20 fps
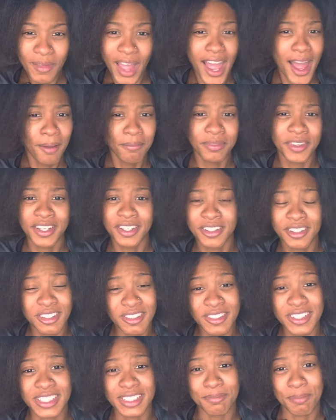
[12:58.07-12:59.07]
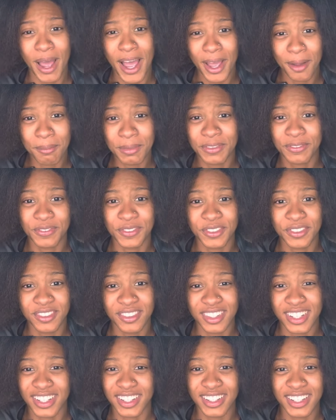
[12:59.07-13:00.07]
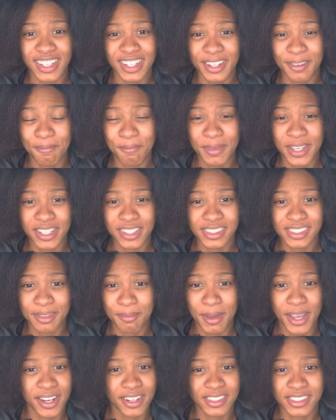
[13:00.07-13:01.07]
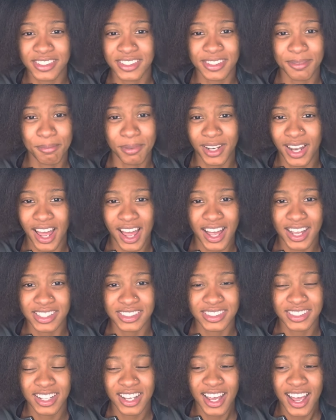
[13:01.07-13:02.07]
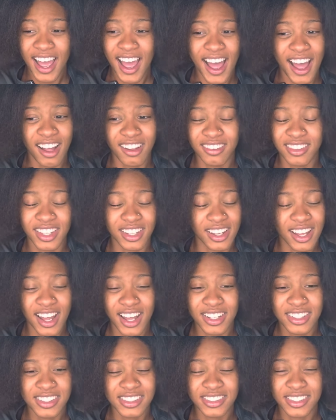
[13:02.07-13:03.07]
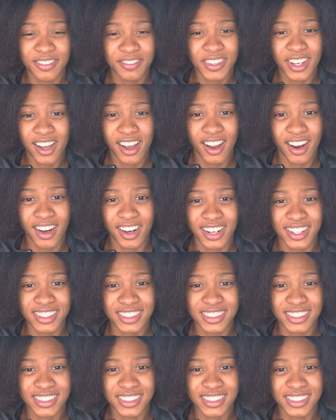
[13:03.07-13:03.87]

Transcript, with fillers: I'm thinking you just buying me food and getting me some hair supplies out the kindness of your heart. And